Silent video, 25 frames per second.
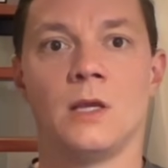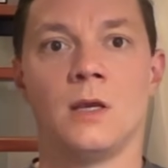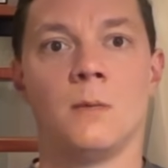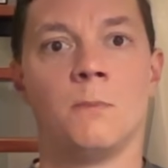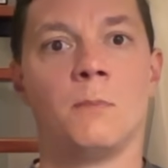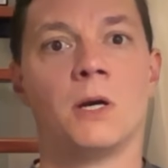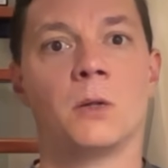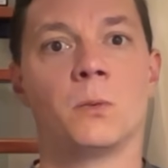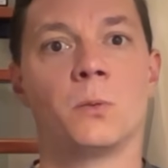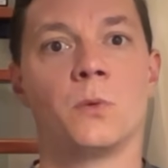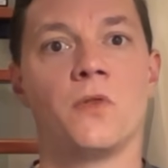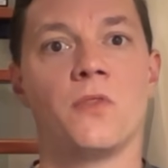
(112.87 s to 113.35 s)

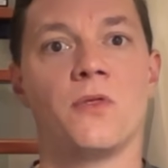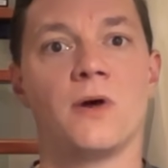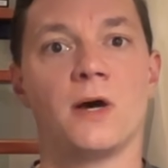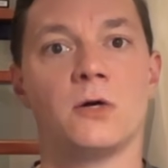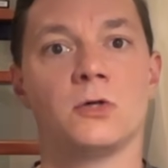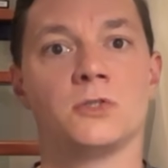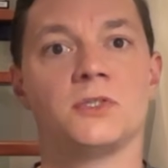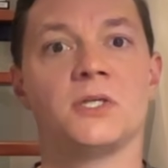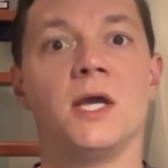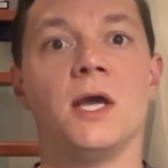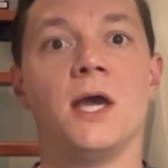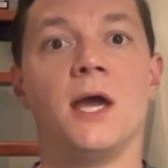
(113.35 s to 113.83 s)
but
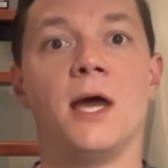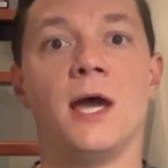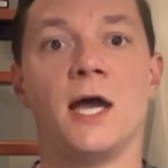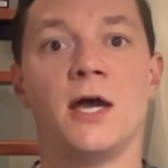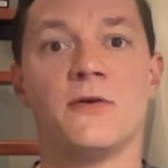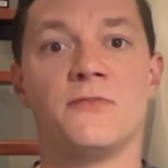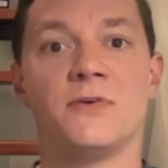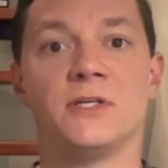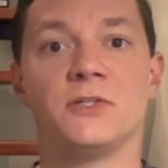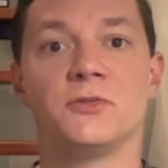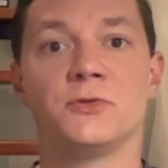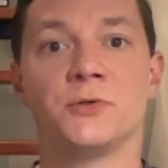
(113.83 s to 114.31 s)
without
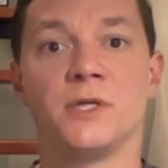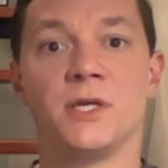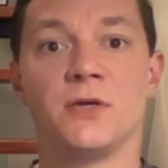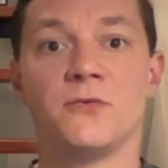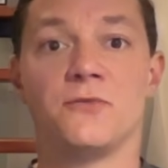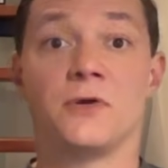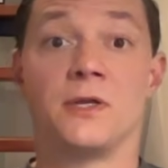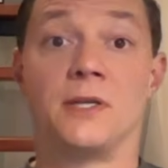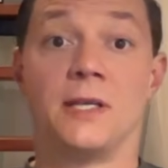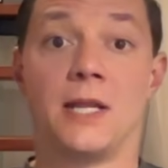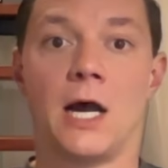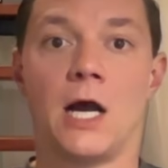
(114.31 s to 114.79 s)
having to
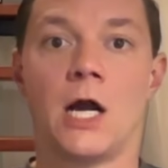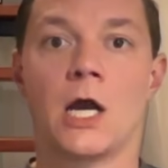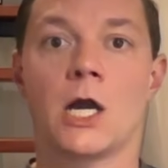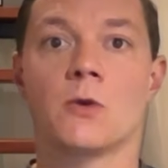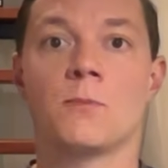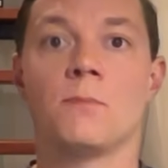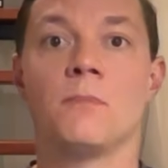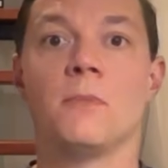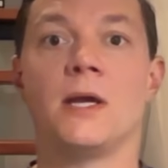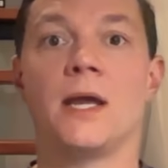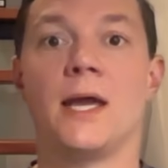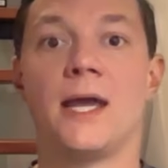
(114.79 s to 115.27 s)
give an
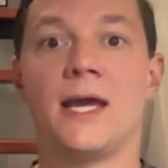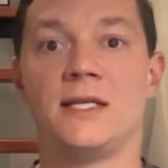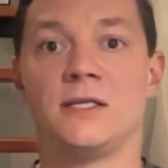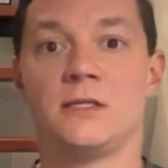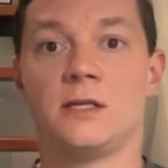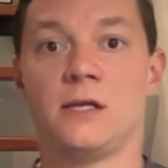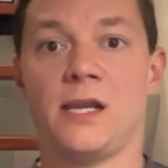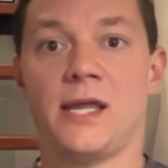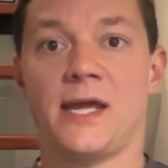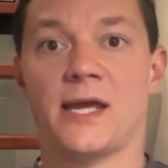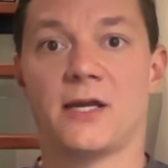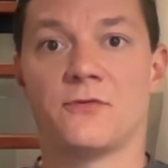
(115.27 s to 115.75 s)
arm and a
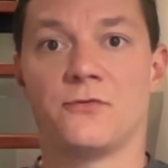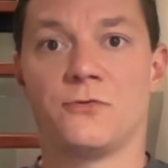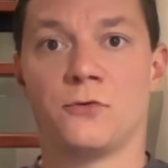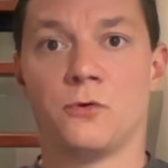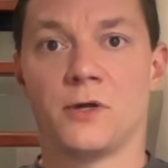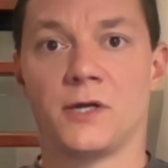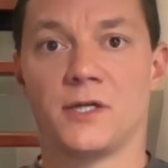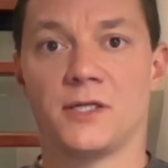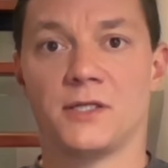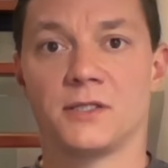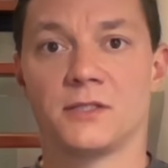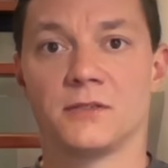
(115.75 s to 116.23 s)
leg
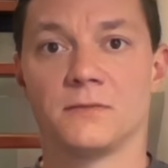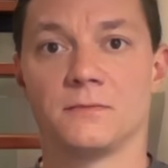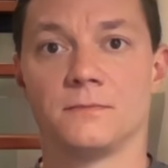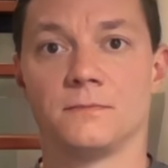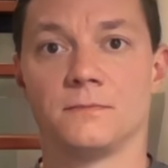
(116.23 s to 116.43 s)
for it.